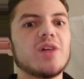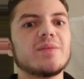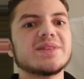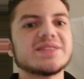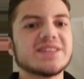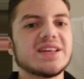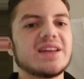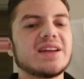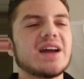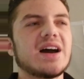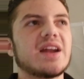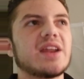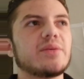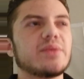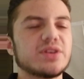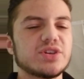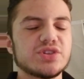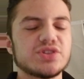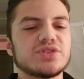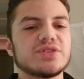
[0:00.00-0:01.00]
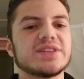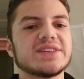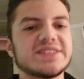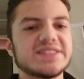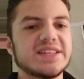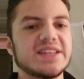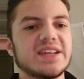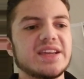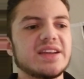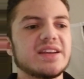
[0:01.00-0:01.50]
of Mesquite County, you wouldn't just do the
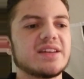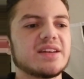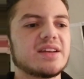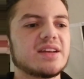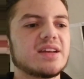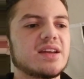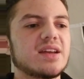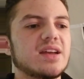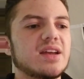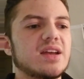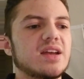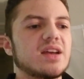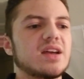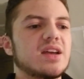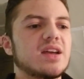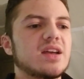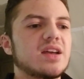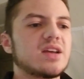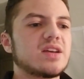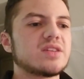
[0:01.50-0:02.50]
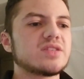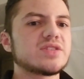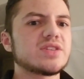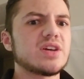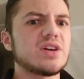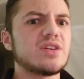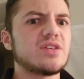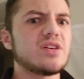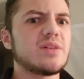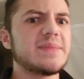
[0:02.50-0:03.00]
city.
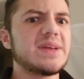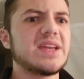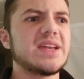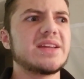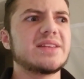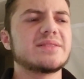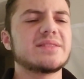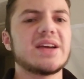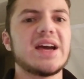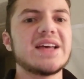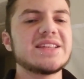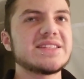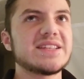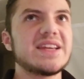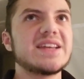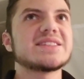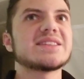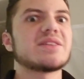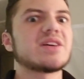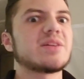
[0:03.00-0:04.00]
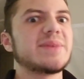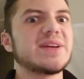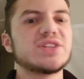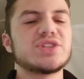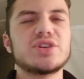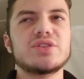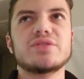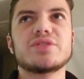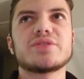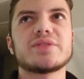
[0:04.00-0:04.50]
So, I mean, as it is, I'm going
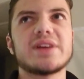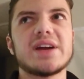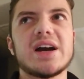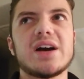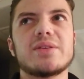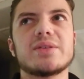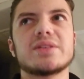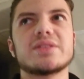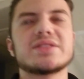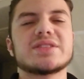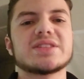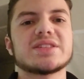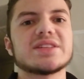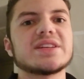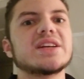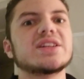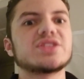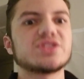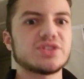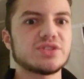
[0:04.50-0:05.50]
to be 2-3 hours each